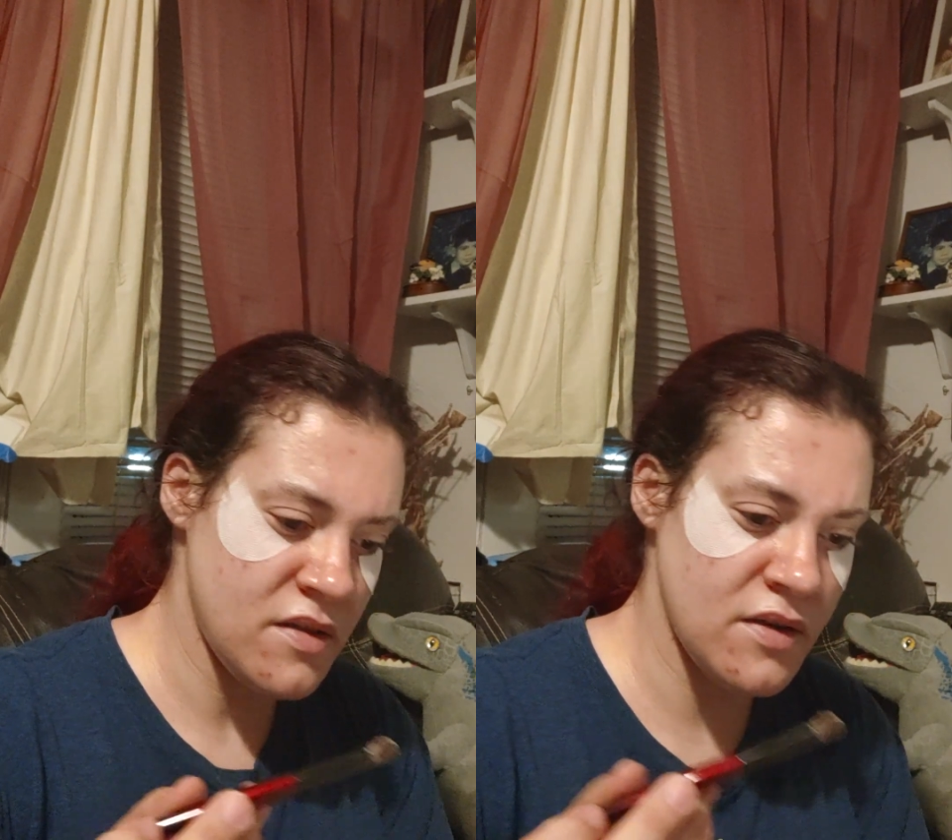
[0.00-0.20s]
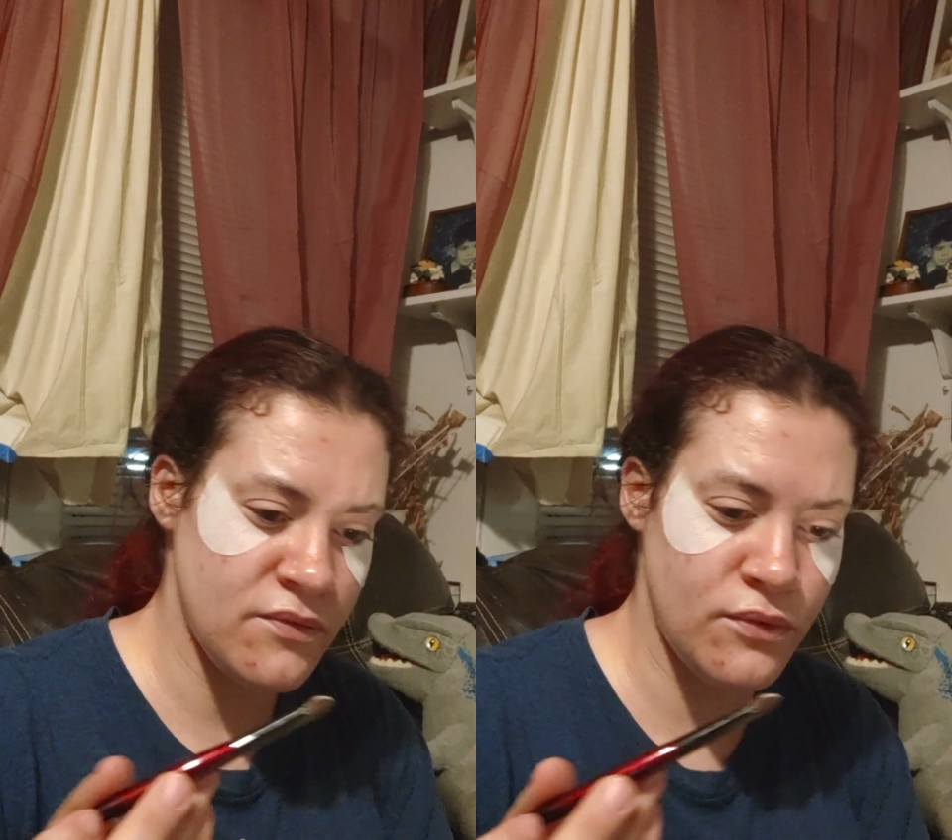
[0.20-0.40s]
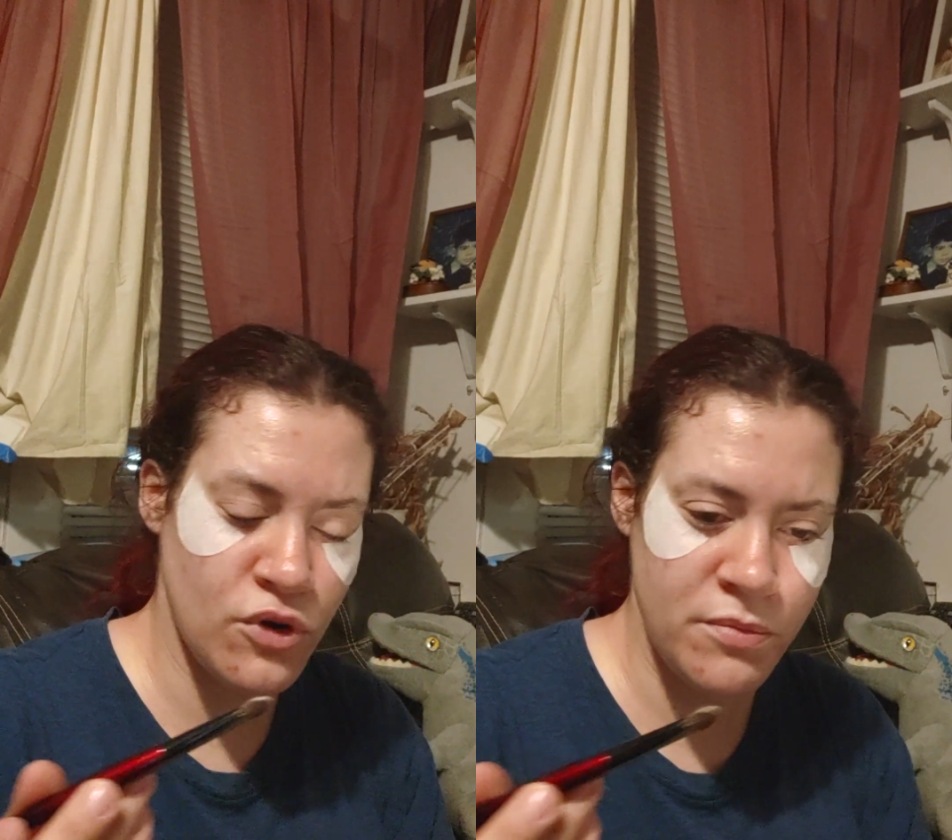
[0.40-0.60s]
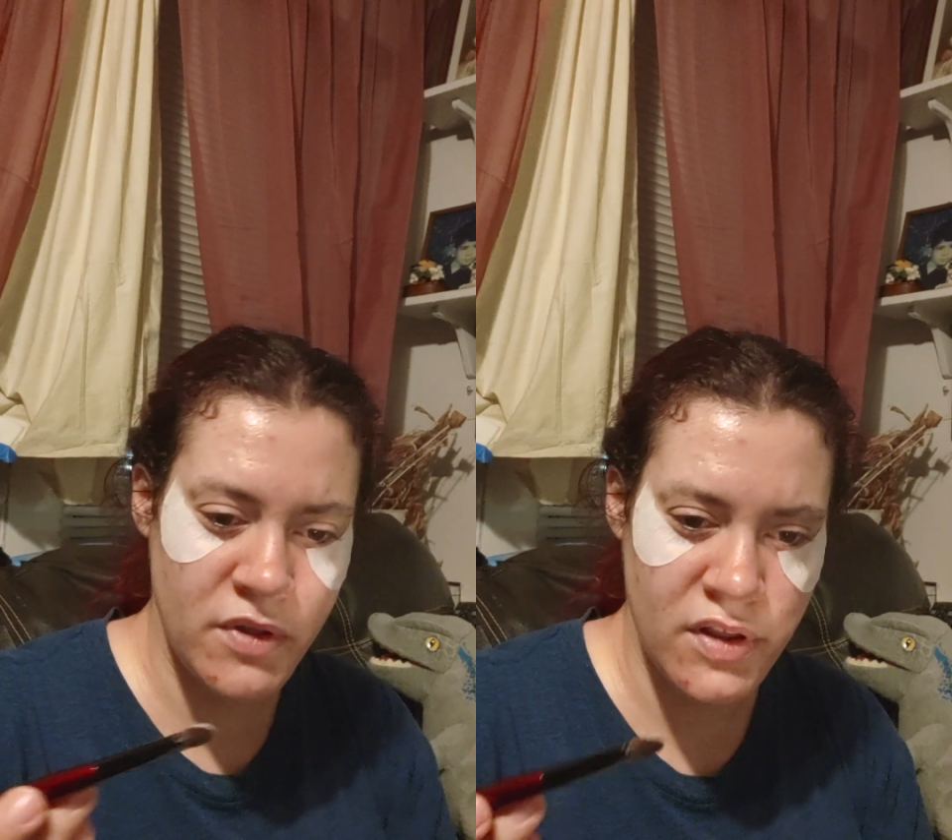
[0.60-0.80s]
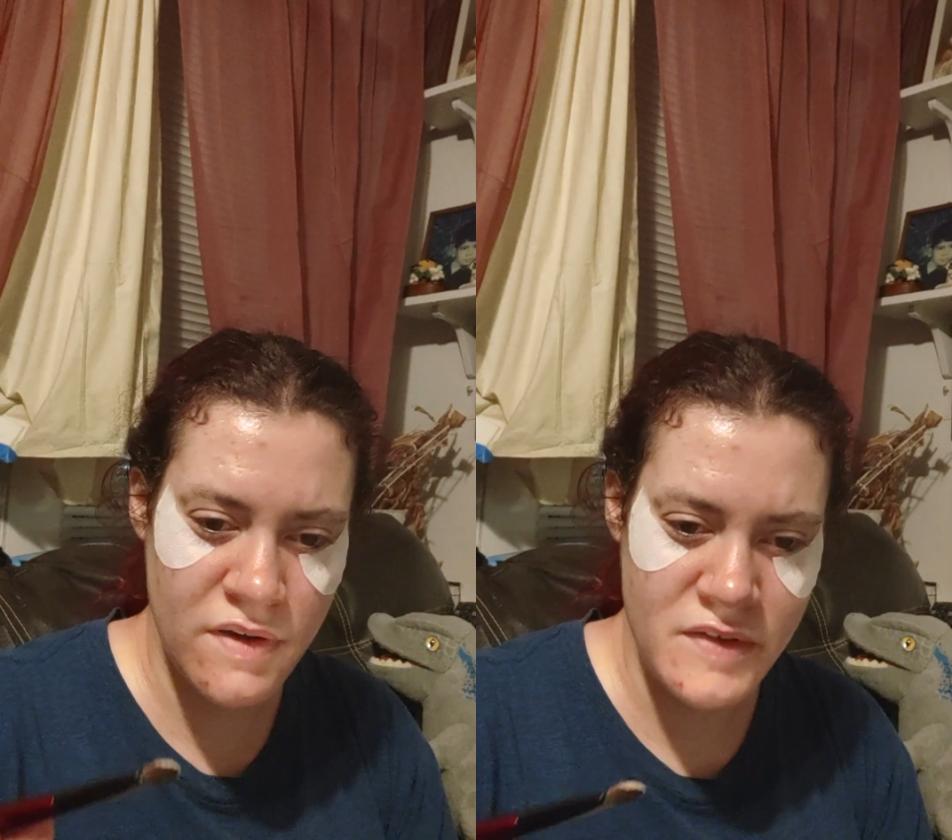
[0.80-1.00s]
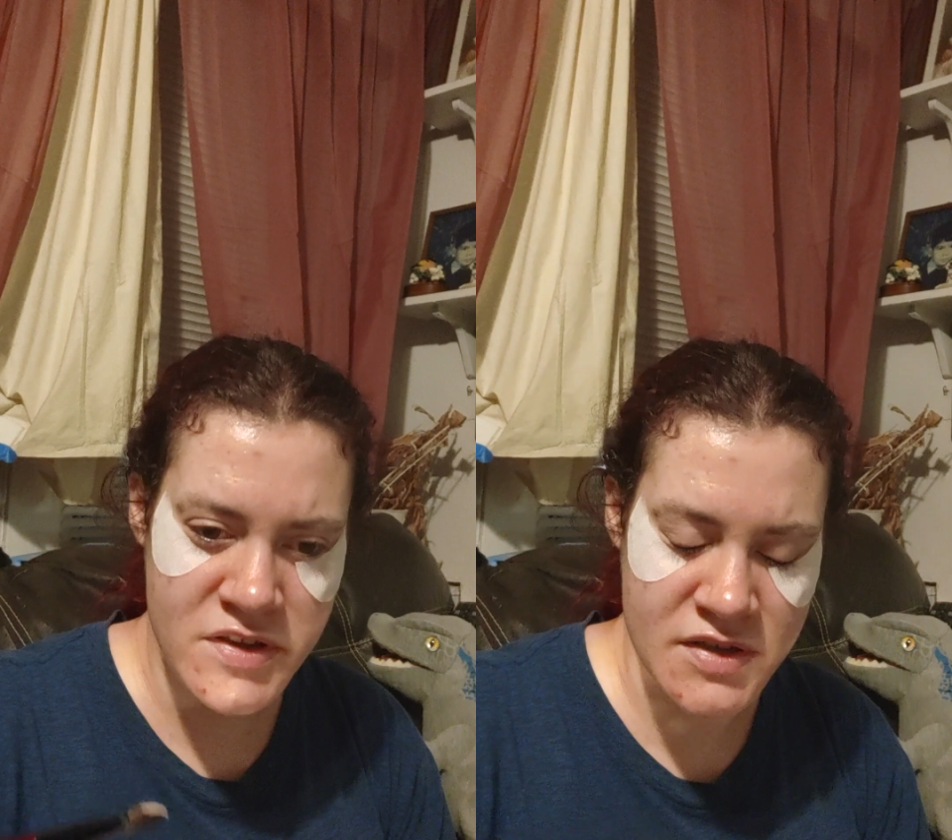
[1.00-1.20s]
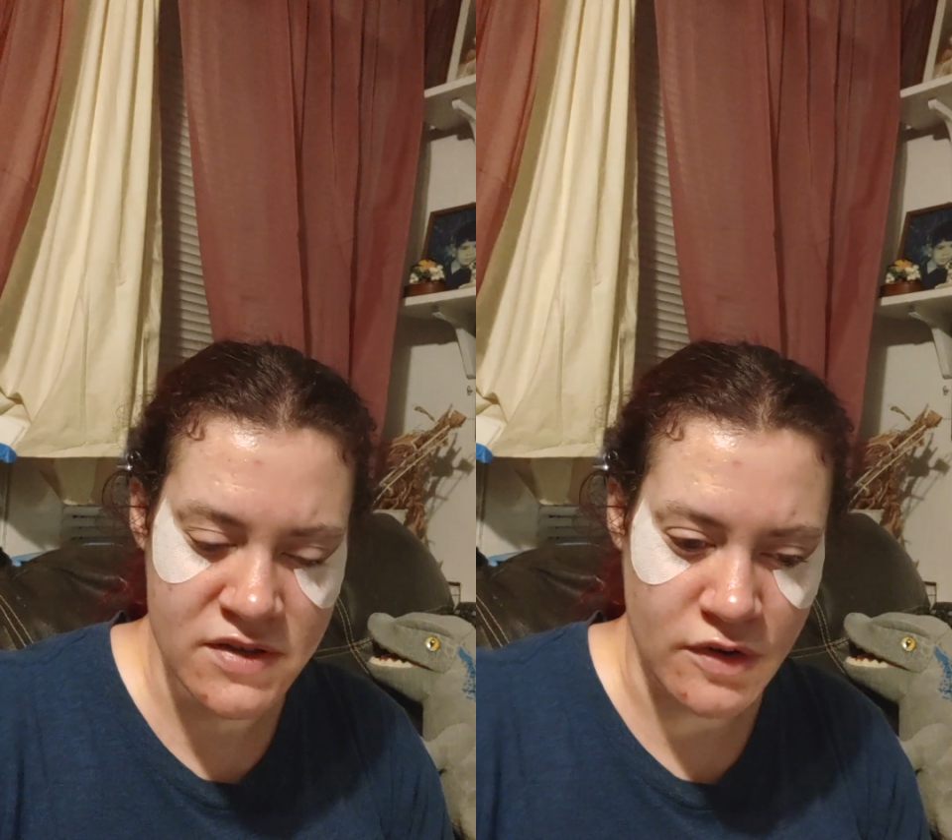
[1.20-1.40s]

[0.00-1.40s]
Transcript: The formula of this is